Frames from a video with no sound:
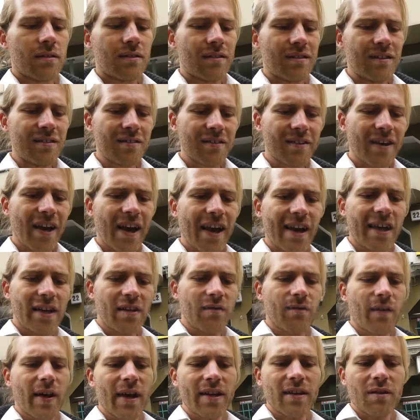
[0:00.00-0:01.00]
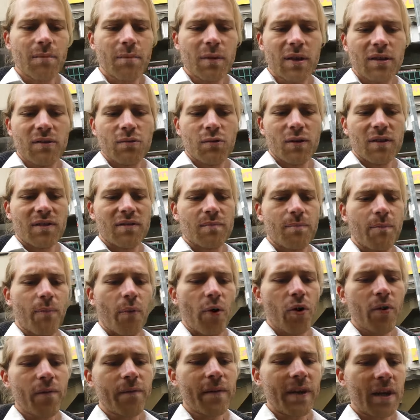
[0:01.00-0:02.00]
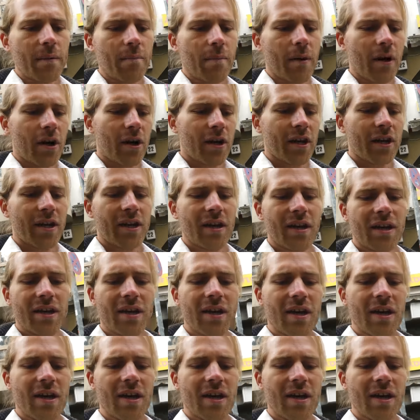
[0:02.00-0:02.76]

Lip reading: This guy invited me to his birthday party,